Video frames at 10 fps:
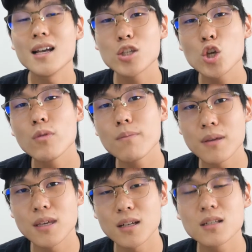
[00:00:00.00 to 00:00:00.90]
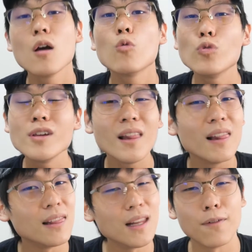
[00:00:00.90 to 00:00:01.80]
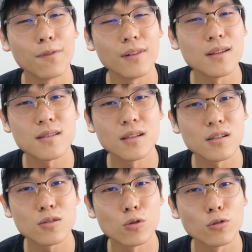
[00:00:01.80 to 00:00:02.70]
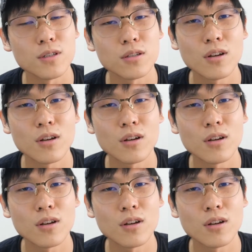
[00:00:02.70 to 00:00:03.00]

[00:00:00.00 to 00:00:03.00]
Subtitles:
as human beings, we love listening to stories.